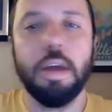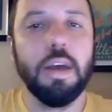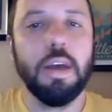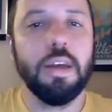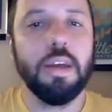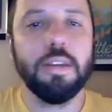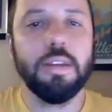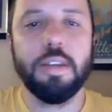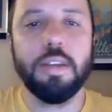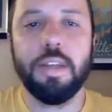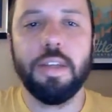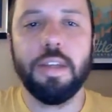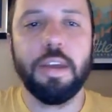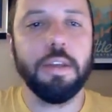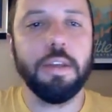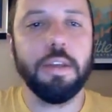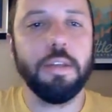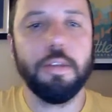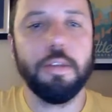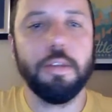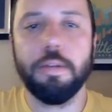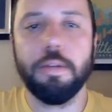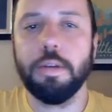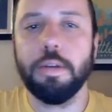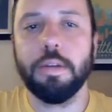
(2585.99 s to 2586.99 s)
See,
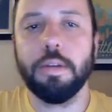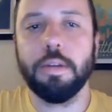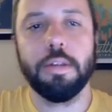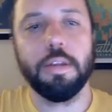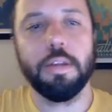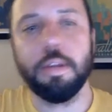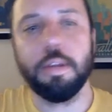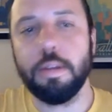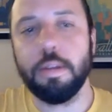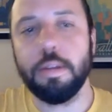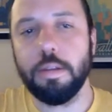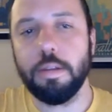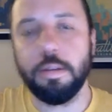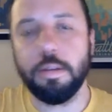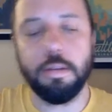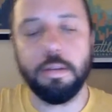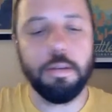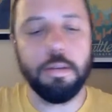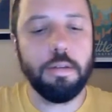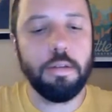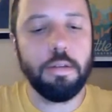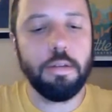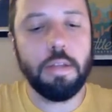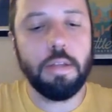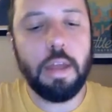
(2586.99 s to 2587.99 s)
the
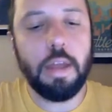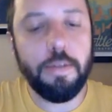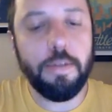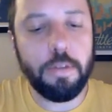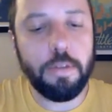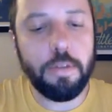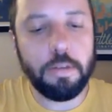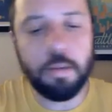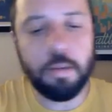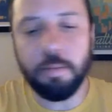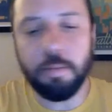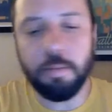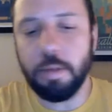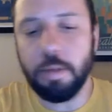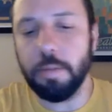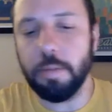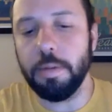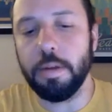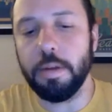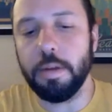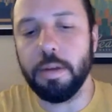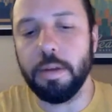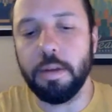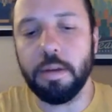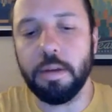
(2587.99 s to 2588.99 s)

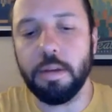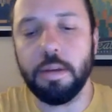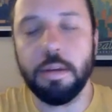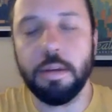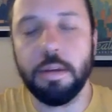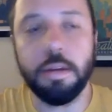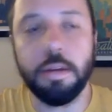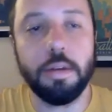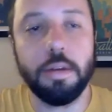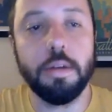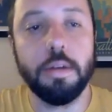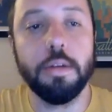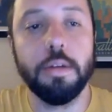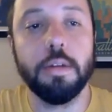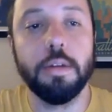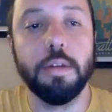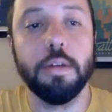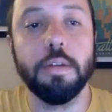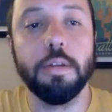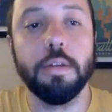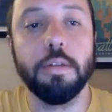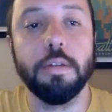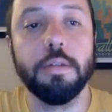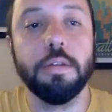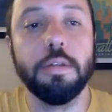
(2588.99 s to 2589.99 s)
FSMTB
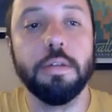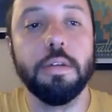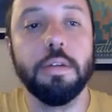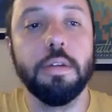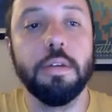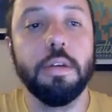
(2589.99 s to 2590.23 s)
is